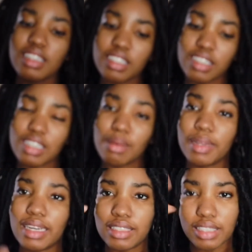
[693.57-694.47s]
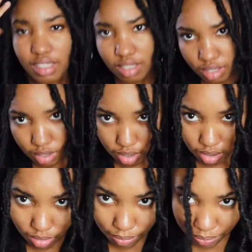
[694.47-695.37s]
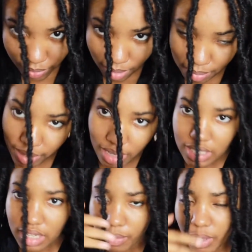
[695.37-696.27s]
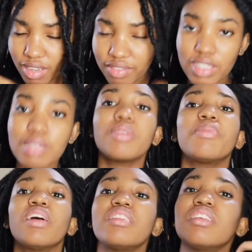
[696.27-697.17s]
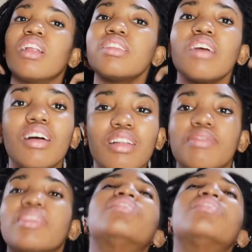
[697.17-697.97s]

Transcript: just apply these to the parting, well, the visible parting, not all of it,